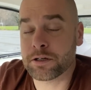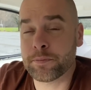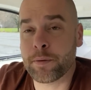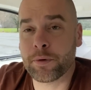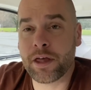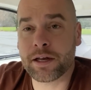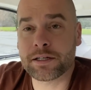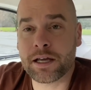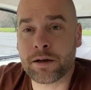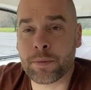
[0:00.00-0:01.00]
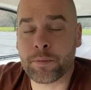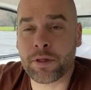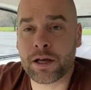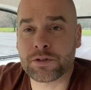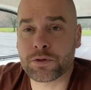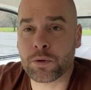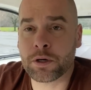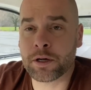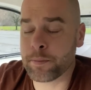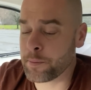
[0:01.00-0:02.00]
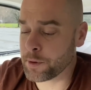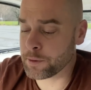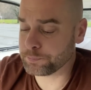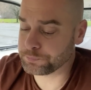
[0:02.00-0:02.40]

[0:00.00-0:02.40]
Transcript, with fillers: I remember that day, I remember that story, I remember